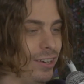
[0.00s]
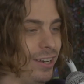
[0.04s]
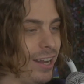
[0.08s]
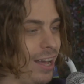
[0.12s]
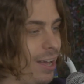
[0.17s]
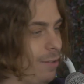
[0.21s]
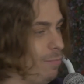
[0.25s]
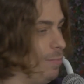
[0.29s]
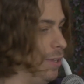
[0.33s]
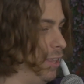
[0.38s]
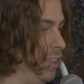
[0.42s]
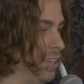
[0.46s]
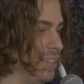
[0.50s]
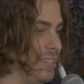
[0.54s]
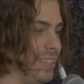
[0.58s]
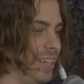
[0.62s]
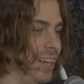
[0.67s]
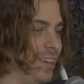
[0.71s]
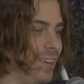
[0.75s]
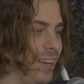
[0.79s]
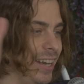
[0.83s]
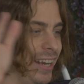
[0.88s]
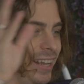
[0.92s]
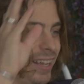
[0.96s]
not
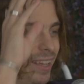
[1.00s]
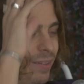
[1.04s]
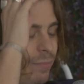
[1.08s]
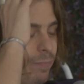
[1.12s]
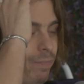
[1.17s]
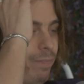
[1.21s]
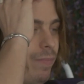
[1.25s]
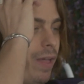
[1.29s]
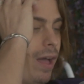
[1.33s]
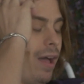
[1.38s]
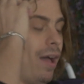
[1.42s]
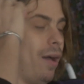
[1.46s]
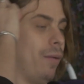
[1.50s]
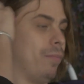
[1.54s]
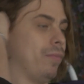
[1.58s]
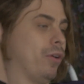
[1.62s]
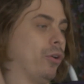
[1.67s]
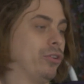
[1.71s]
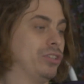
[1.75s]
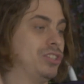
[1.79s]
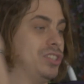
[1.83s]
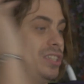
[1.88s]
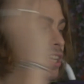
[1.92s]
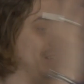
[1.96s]
military,
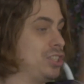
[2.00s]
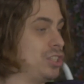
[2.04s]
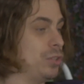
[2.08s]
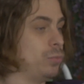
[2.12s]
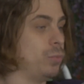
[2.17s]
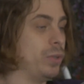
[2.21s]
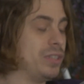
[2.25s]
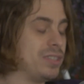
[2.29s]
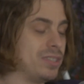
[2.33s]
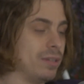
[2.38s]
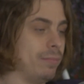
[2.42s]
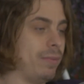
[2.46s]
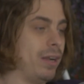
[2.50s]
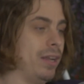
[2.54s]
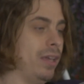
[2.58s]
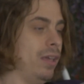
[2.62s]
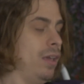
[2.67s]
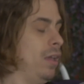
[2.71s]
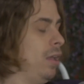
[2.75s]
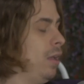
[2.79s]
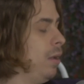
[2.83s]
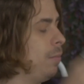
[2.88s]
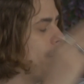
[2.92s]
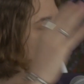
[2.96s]
or stationed with somebody,
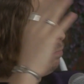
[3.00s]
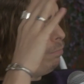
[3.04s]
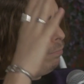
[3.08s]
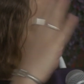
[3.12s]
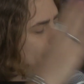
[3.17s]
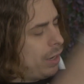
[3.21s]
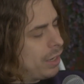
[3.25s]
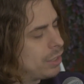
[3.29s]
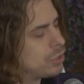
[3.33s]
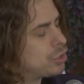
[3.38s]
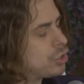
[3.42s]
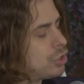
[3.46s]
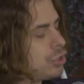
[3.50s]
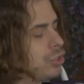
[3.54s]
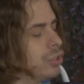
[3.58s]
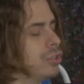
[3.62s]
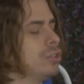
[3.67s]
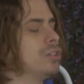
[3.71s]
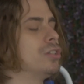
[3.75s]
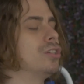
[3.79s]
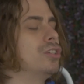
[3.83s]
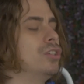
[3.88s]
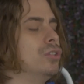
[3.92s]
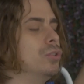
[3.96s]
make
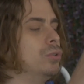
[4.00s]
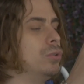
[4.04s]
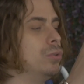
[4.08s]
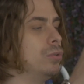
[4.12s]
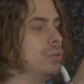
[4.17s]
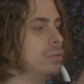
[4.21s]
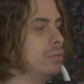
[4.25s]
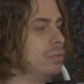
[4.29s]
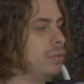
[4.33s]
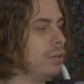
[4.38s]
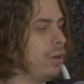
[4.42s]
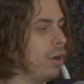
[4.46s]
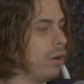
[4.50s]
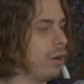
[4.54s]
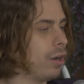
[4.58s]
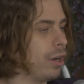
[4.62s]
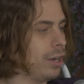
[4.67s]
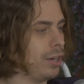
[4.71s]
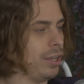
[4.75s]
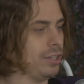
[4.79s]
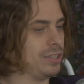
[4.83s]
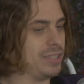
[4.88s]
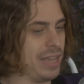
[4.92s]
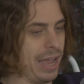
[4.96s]
sure you
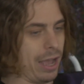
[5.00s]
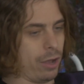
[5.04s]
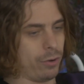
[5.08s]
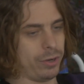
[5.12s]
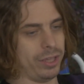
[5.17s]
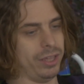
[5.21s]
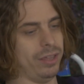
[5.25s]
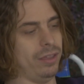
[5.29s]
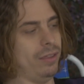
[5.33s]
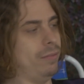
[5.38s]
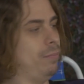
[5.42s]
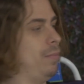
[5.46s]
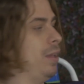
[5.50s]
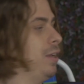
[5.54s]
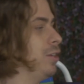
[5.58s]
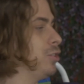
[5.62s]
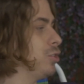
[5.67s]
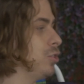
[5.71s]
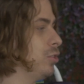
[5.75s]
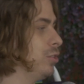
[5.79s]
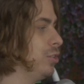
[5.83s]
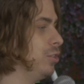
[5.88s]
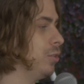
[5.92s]
aren't a townie. Make sure